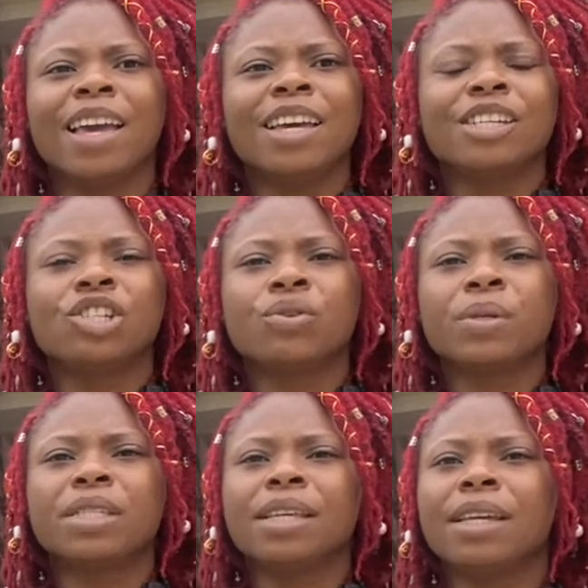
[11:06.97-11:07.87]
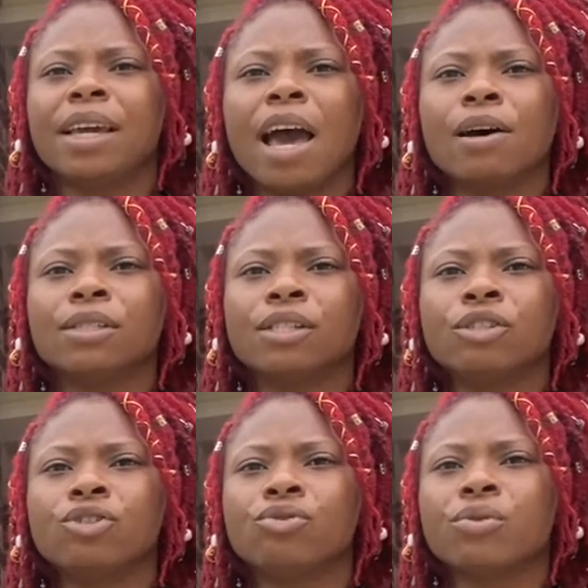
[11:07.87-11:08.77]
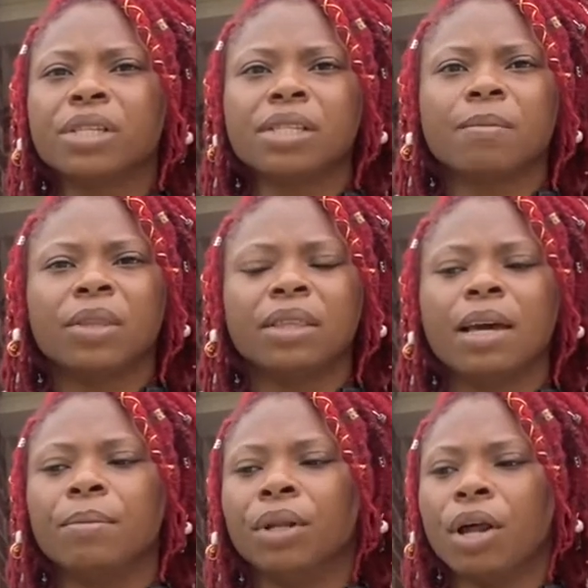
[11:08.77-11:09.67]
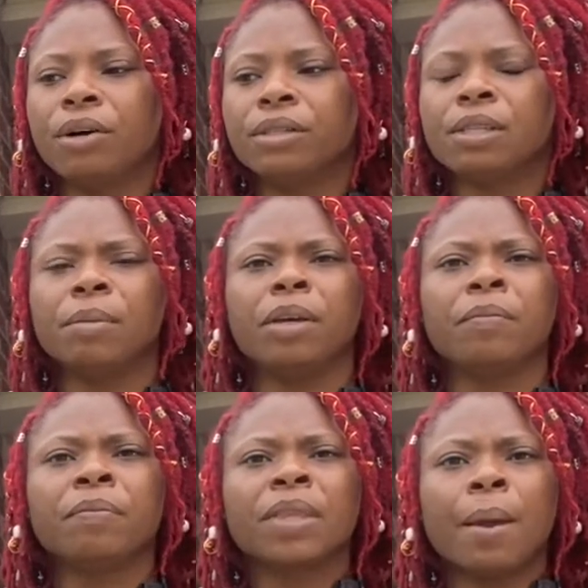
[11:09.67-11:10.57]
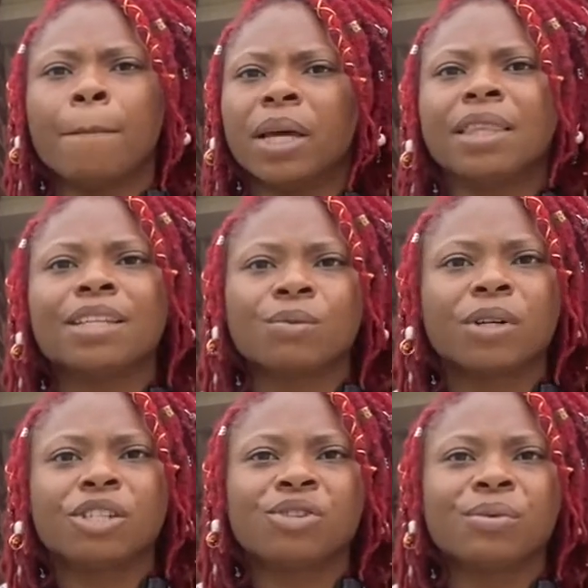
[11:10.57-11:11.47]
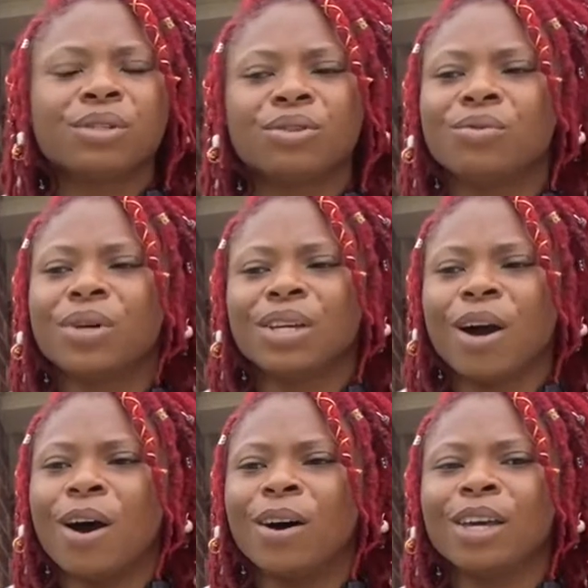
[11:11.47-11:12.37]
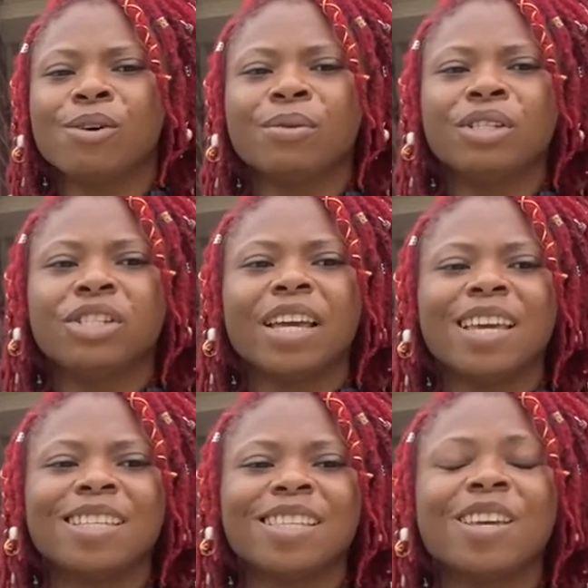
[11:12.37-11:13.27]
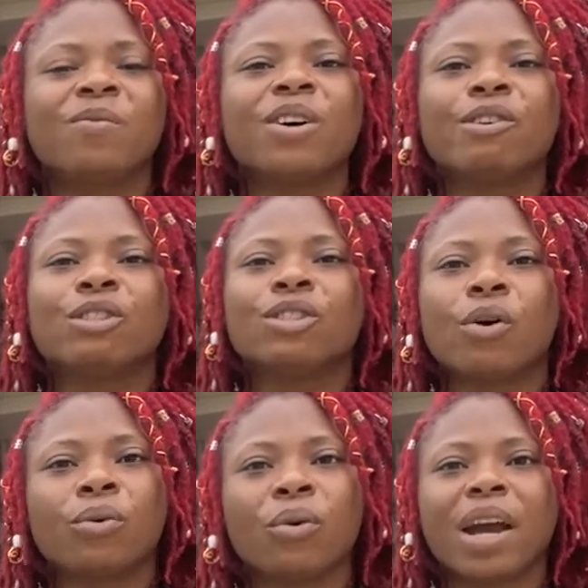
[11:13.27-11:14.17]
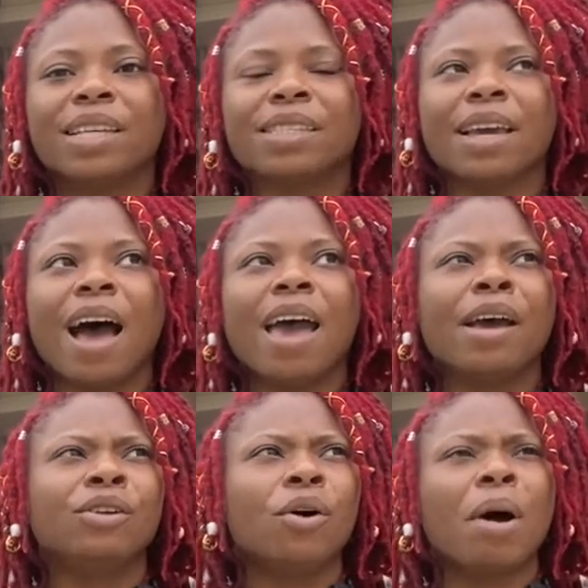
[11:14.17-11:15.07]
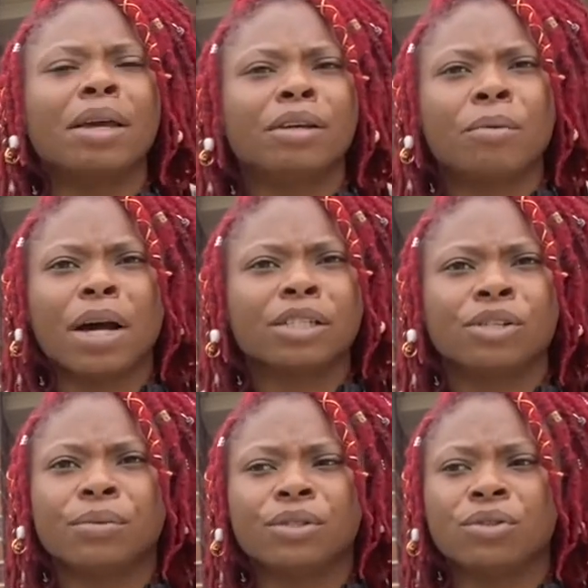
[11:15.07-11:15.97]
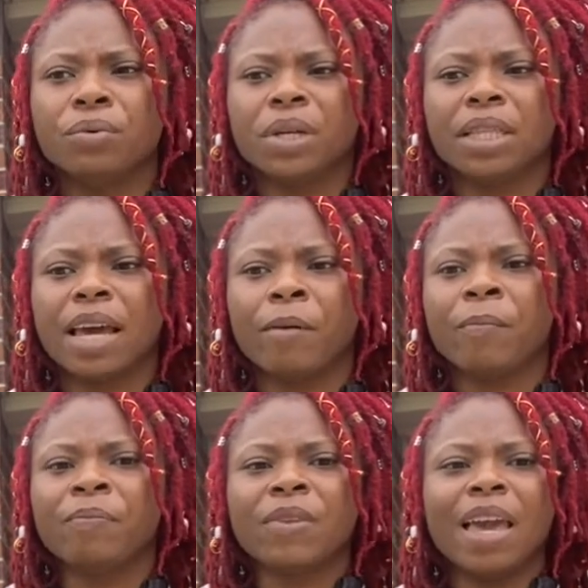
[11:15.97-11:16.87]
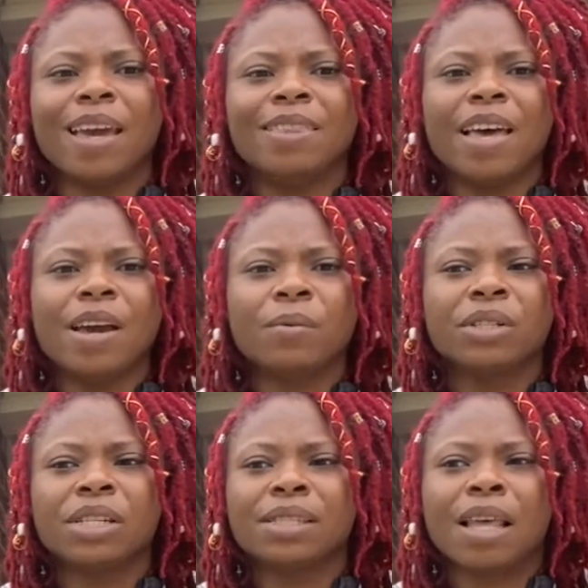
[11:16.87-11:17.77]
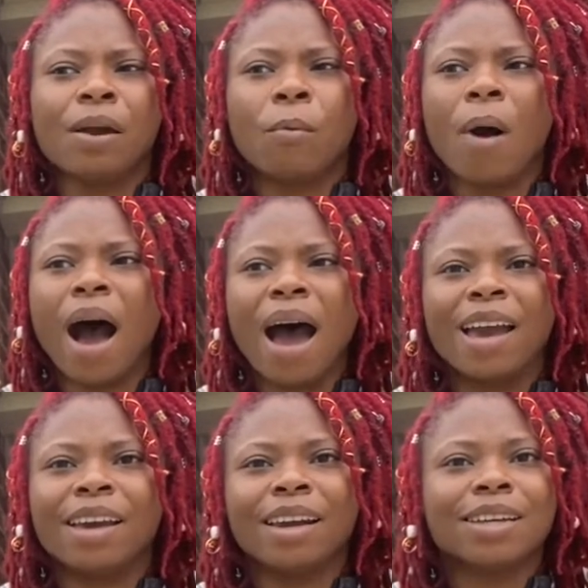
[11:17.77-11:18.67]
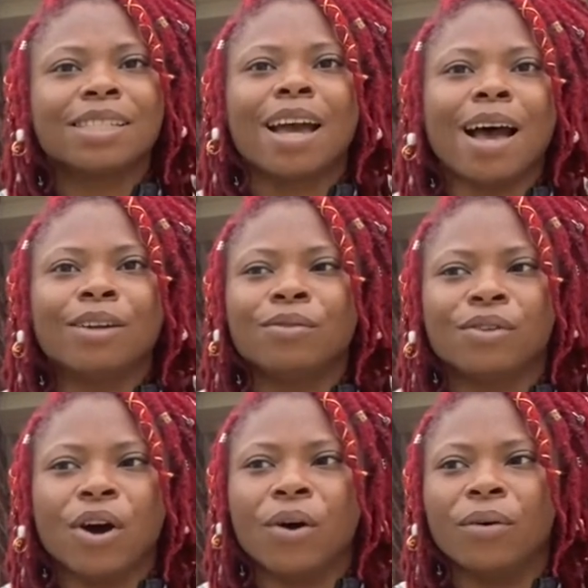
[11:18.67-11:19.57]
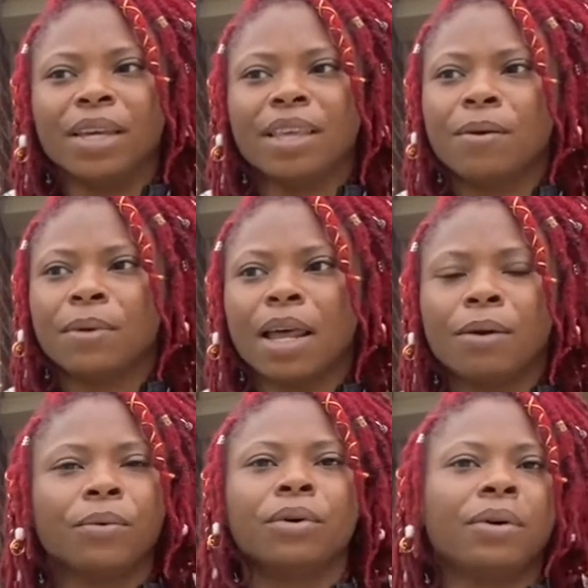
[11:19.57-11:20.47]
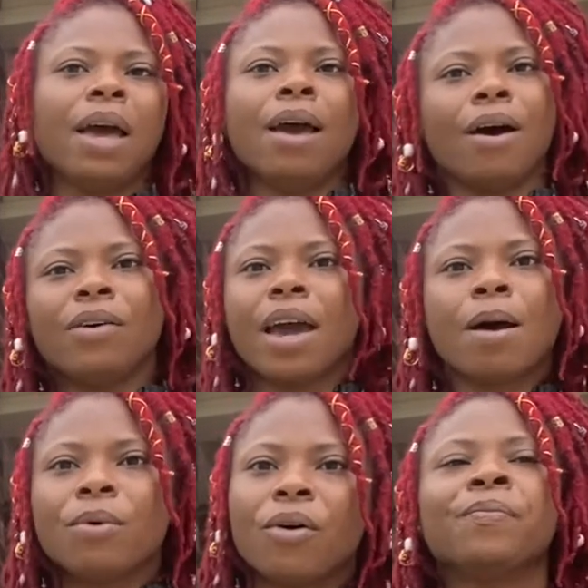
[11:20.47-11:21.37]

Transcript: what doesn't belong to you and you're trying to just prove them wrong and by running after them and trying to prove them wrong, you are causing more destruction than you are helping the situation.